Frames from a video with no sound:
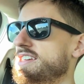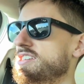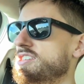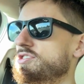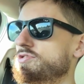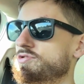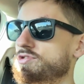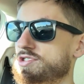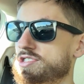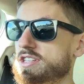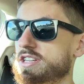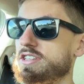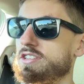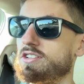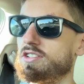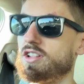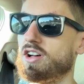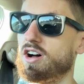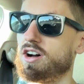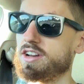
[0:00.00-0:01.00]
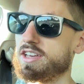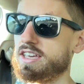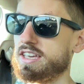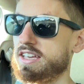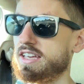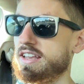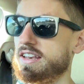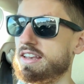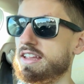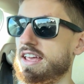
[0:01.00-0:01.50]
you just need to lock
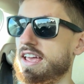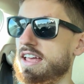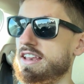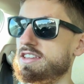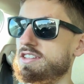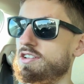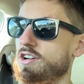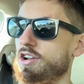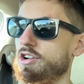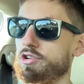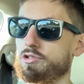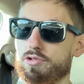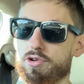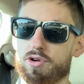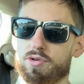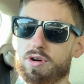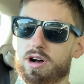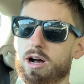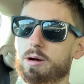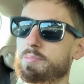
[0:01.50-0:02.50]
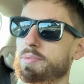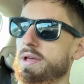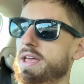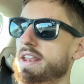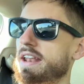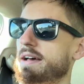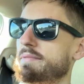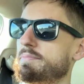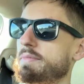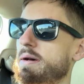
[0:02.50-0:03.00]
in and you got to grow up.
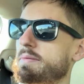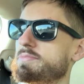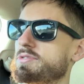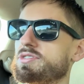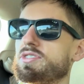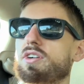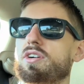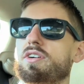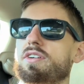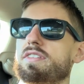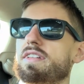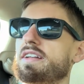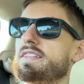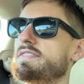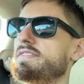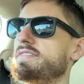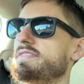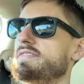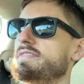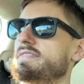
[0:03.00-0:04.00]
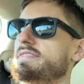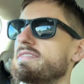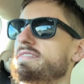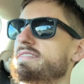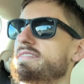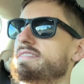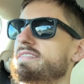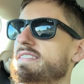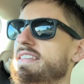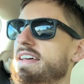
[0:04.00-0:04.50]
And I'm sorry
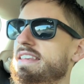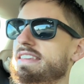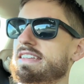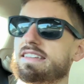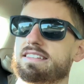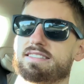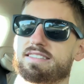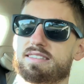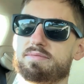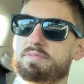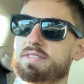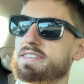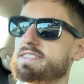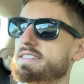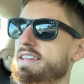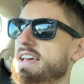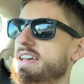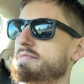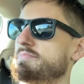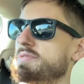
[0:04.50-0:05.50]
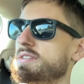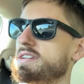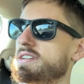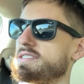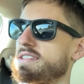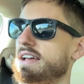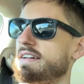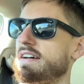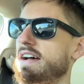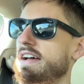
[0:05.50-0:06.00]
that needs to be said,
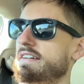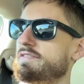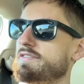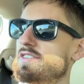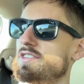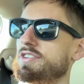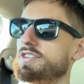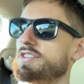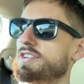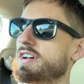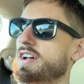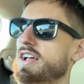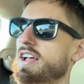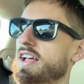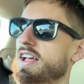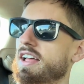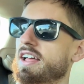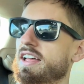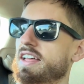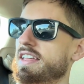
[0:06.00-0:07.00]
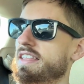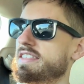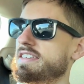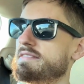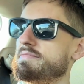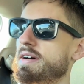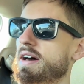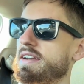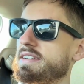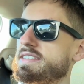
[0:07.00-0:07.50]
because I feel the
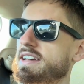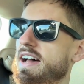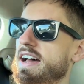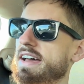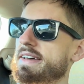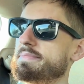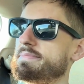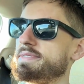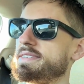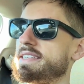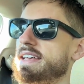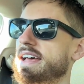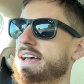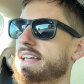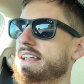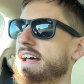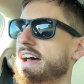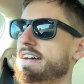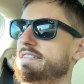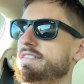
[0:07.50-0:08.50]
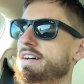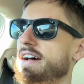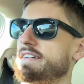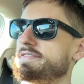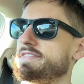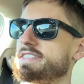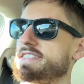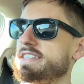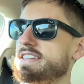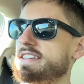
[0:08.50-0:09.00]
amount of times that
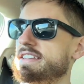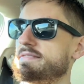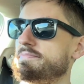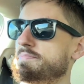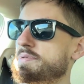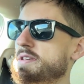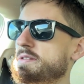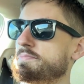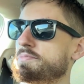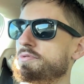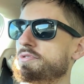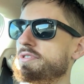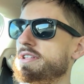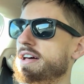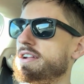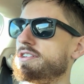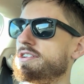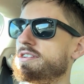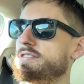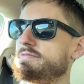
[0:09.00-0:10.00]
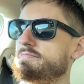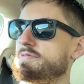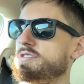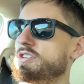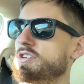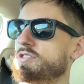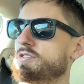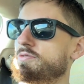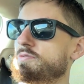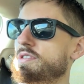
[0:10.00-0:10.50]
I've seen people that are, you
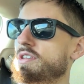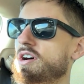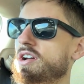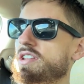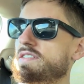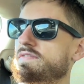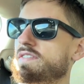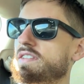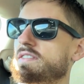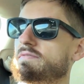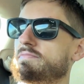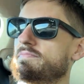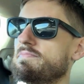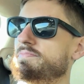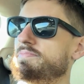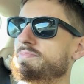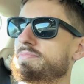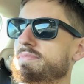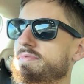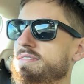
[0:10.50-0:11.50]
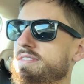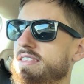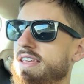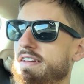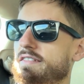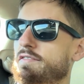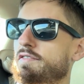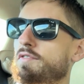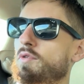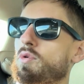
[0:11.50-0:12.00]
know, not even
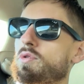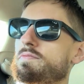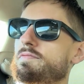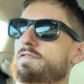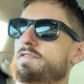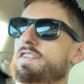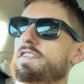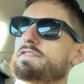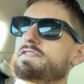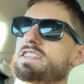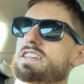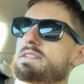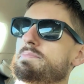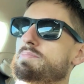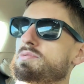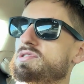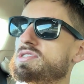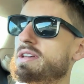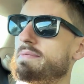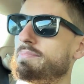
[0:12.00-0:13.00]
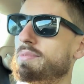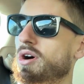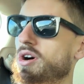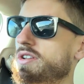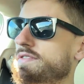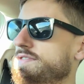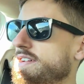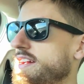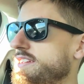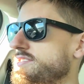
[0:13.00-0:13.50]
like 15%
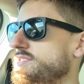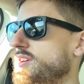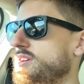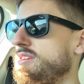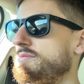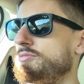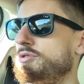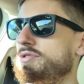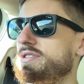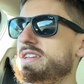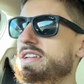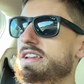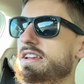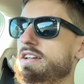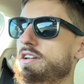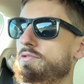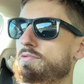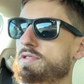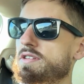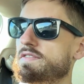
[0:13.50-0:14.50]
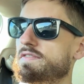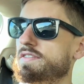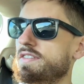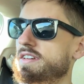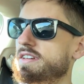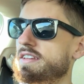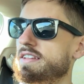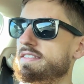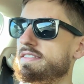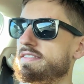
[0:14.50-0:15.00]
body fat talking about needing a
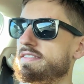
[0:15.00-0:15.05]
refeed.